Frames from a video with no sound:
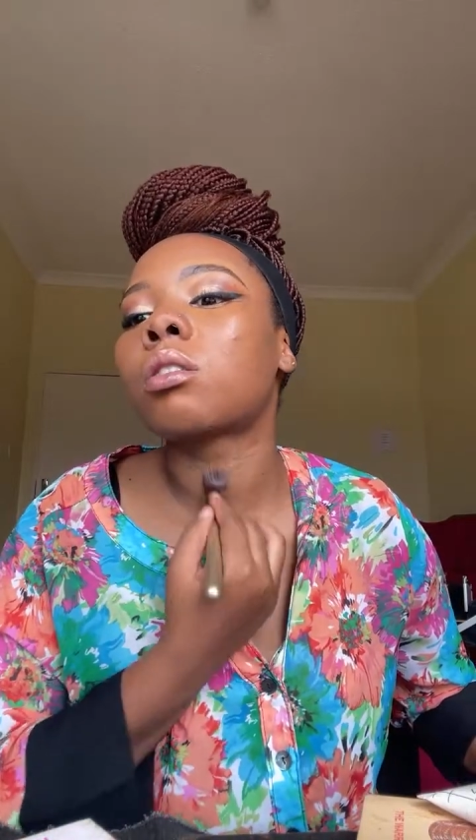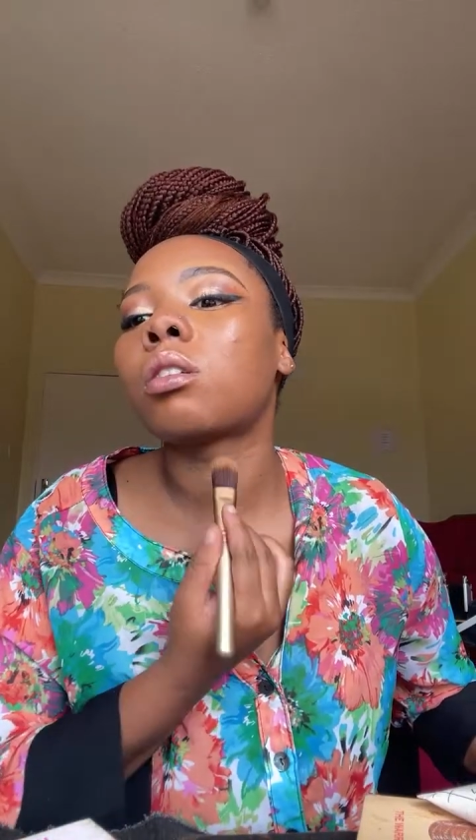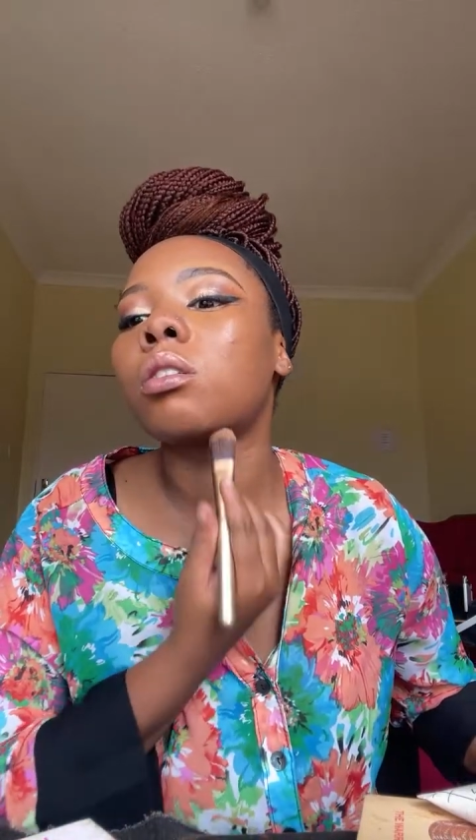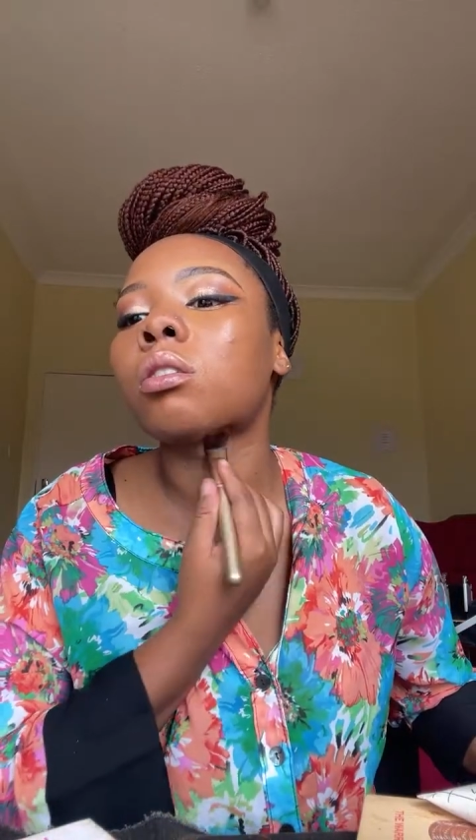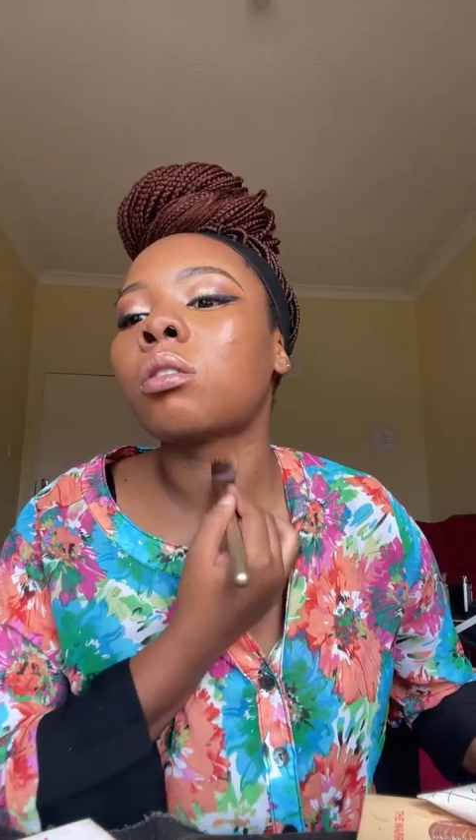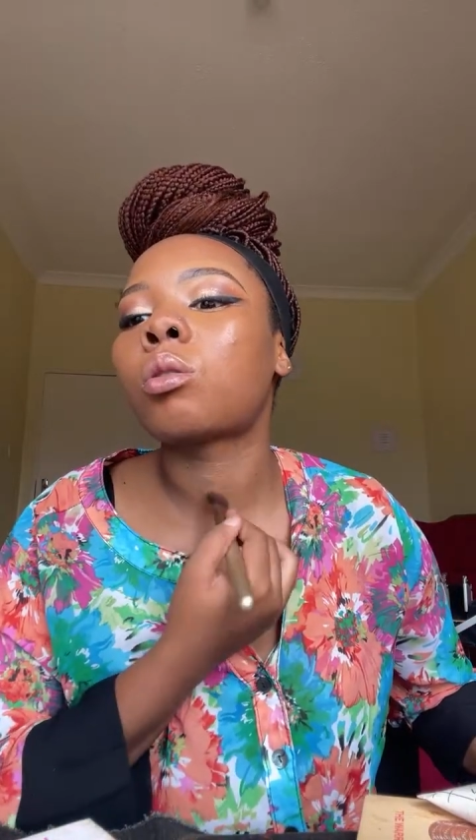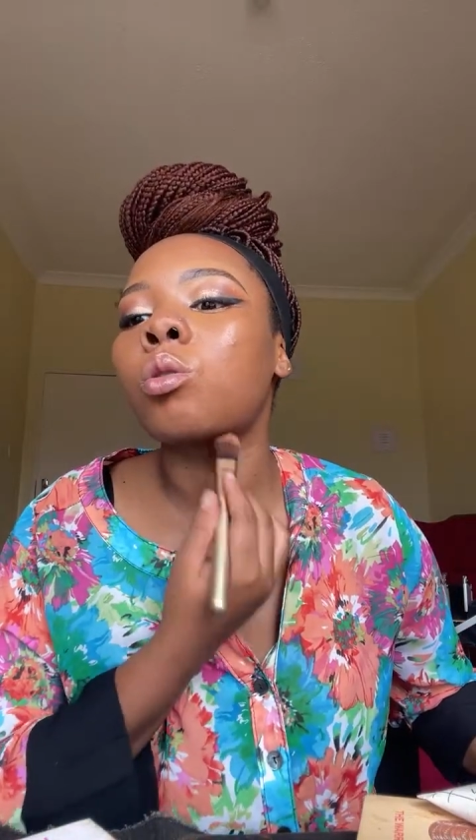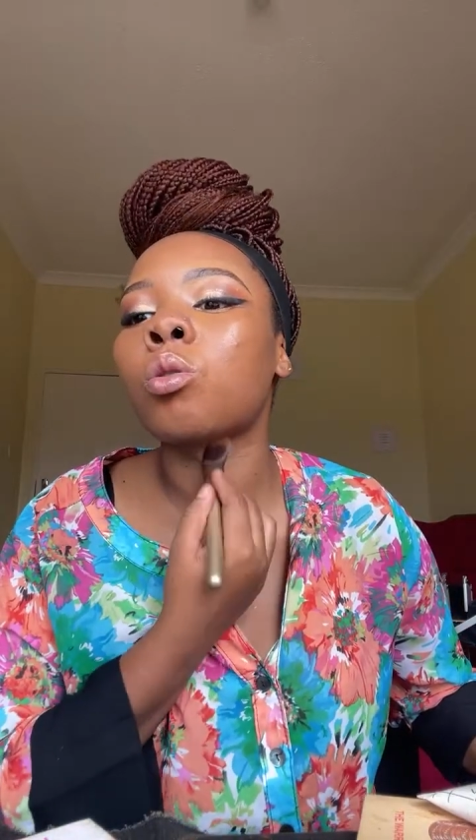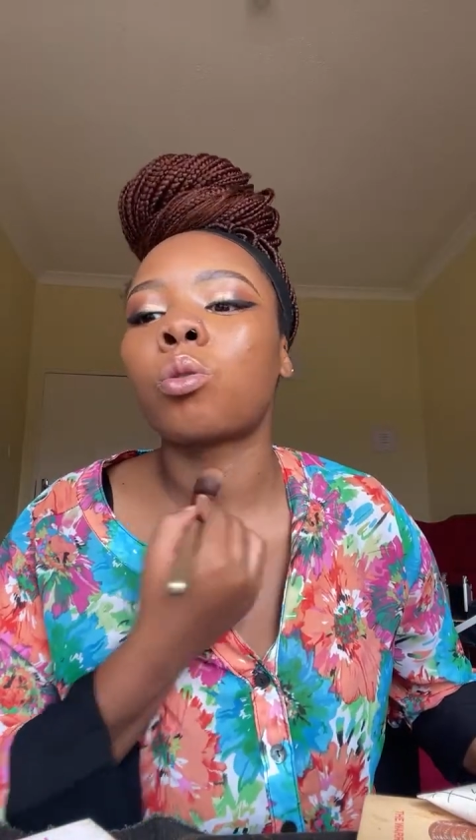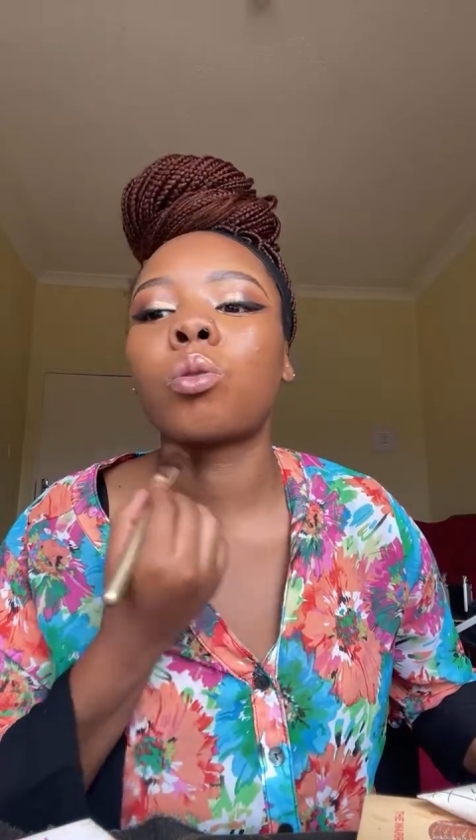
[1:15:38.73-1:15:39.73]

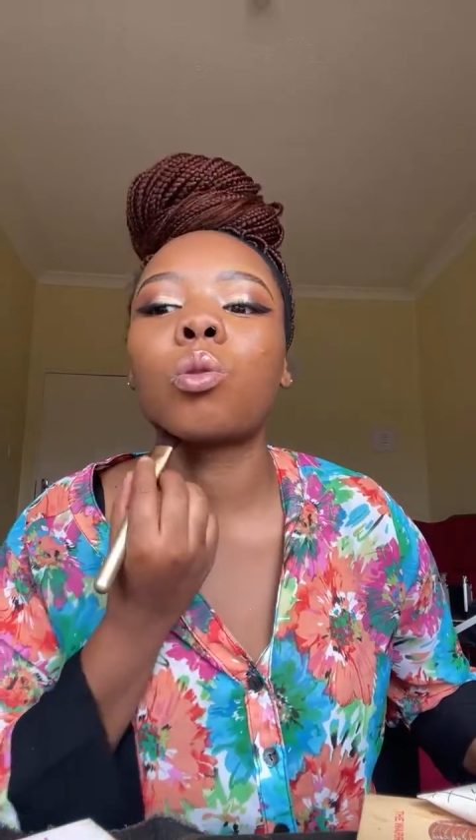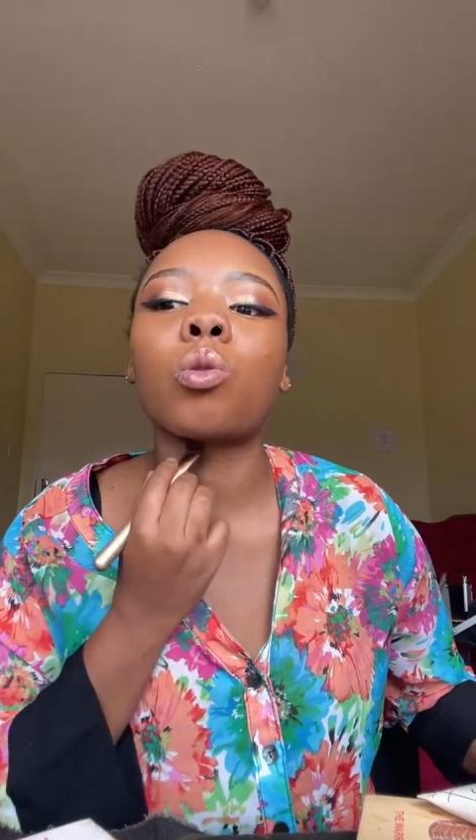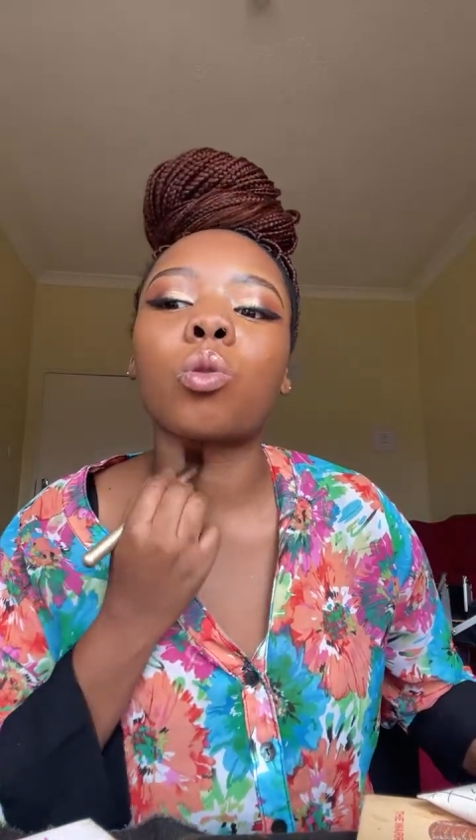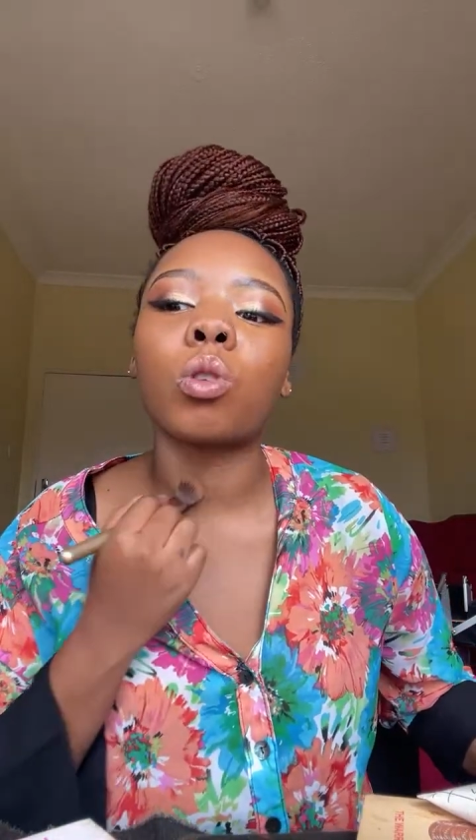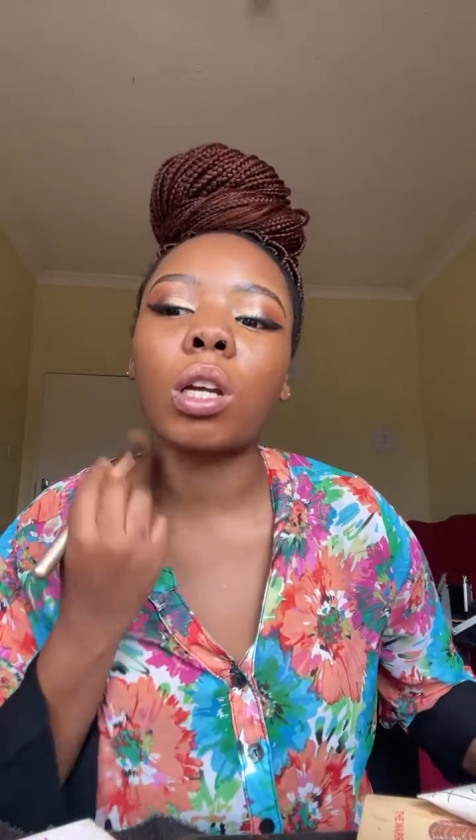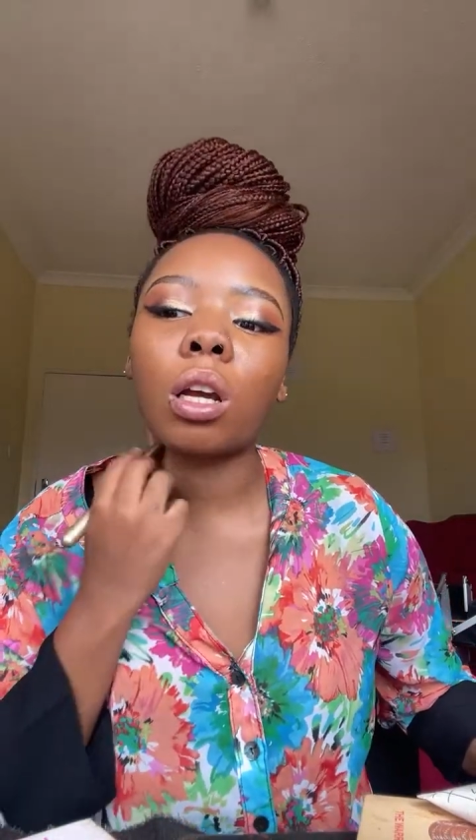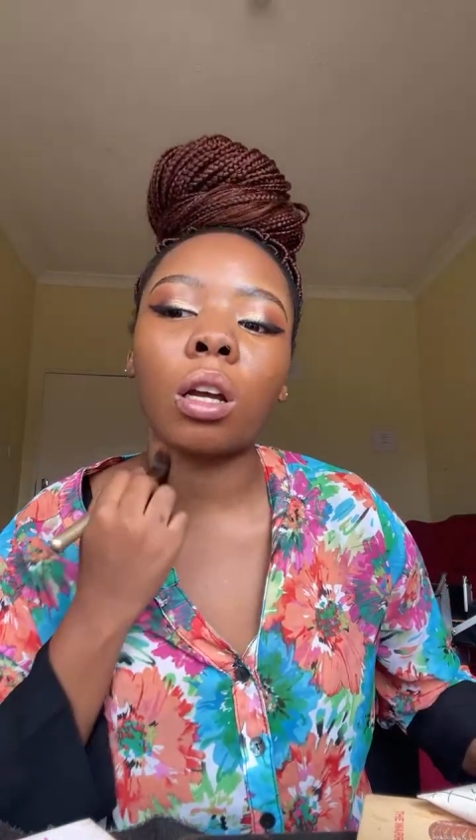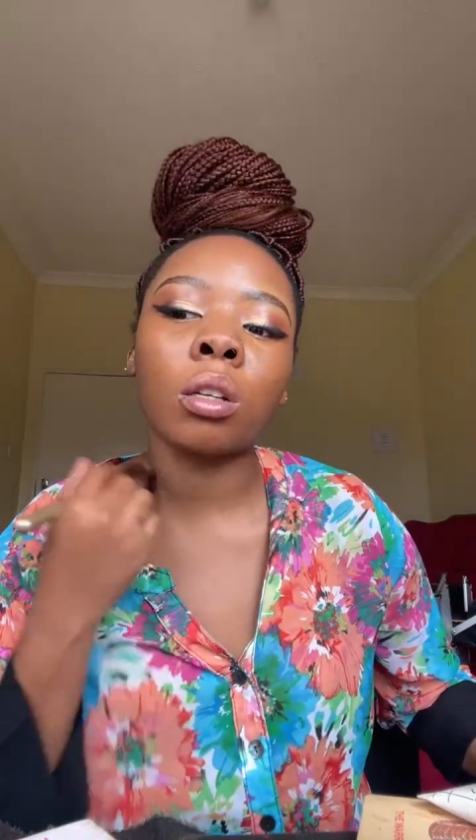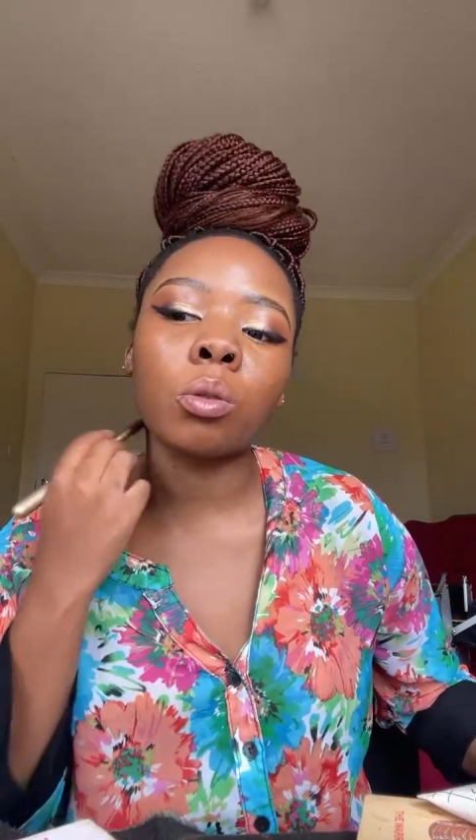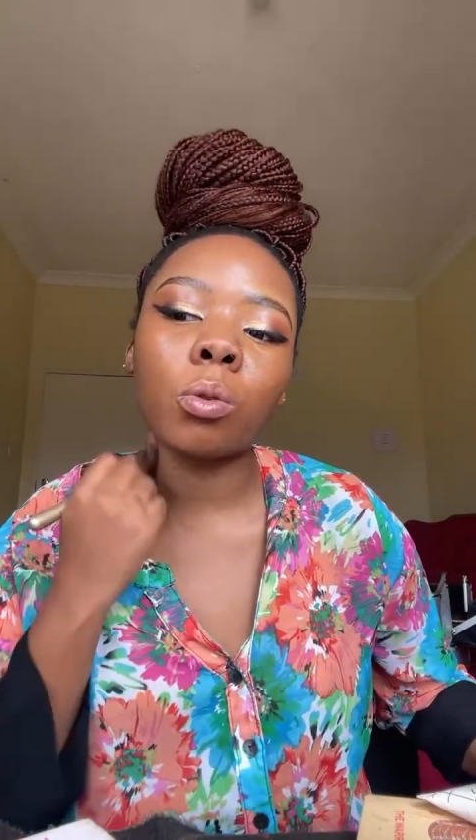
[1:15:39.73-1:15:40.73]
into your neck
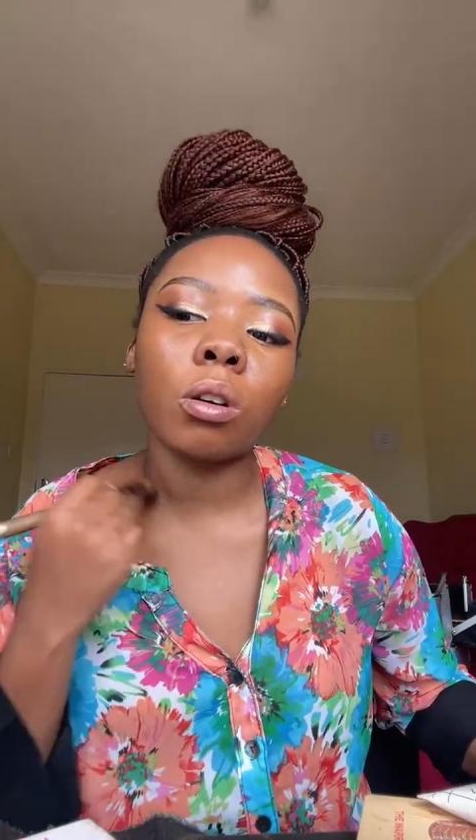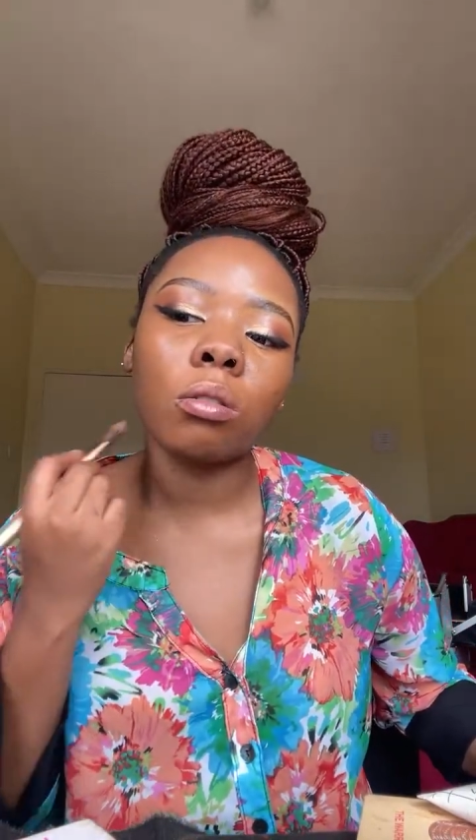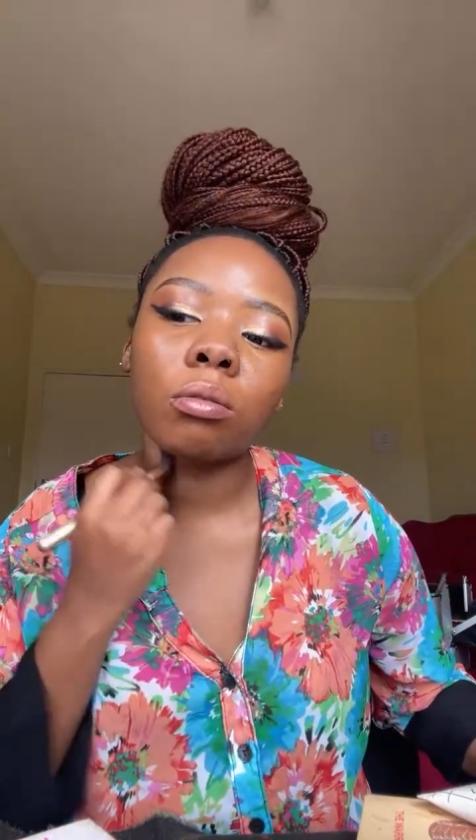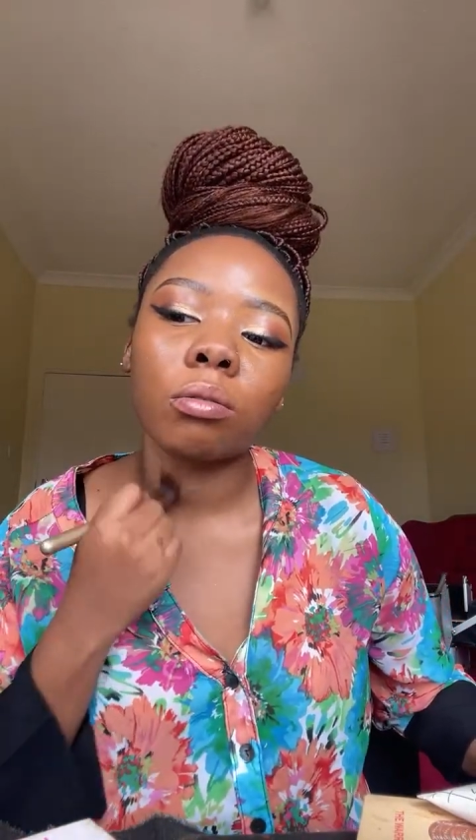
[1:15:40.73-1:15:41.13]
as well.